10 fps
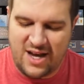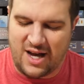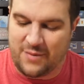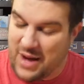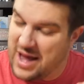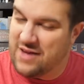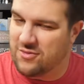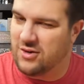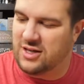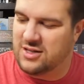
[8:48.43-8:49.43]
I haven't
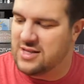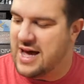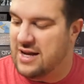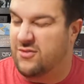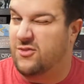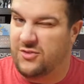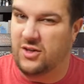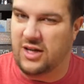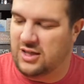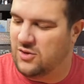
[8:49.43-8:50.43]
run into that. If you feel
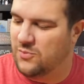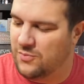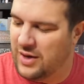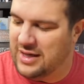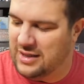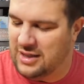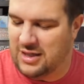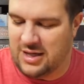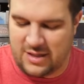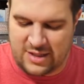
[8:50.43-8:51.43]
like you might need
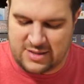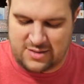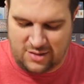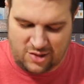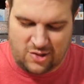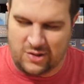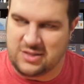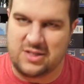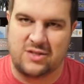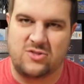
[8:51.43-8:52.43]
it, it's
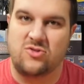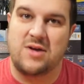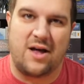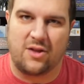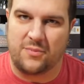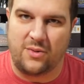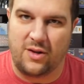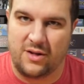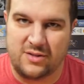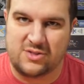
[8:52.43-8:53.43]
a $2
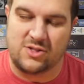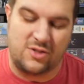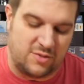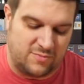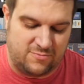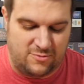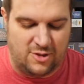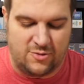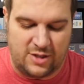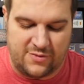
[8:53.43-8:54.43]
plug, so you can
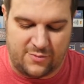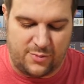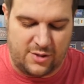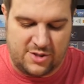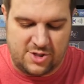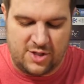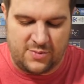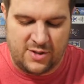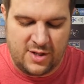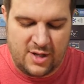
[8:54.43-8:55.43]
get it for pretty cheap.
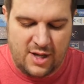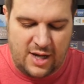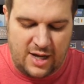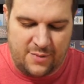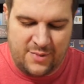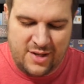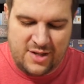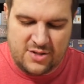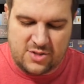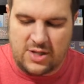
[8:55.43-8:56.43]

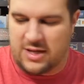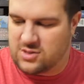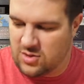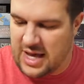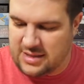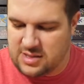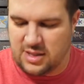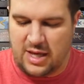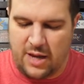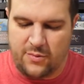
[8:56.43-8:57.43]
So that's the
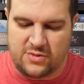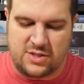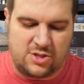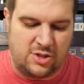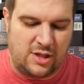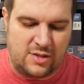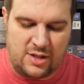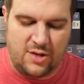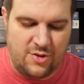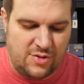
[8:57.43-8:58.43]
cables that you need.
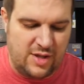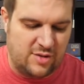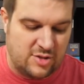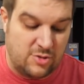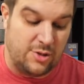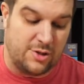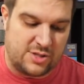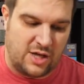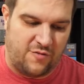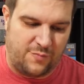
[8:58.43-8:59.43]
The other thing, the
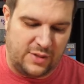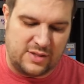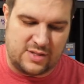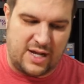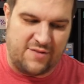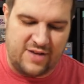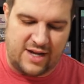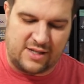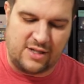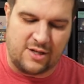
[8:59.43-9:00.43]
do-it-yourself piece that I've
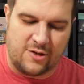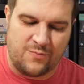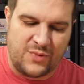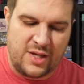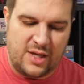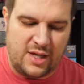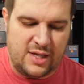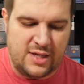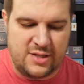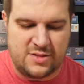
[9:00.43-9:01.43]
got here
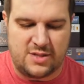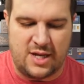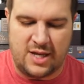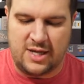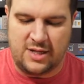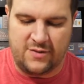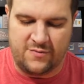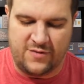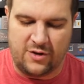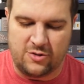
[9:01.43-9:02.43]
is a
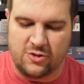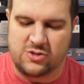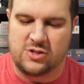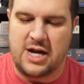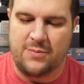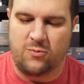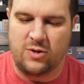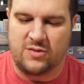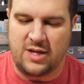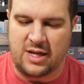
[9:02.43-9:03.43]
Velcro strap
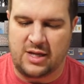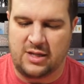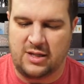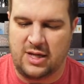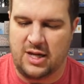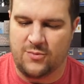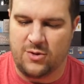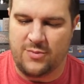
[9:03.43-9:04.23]
with a camera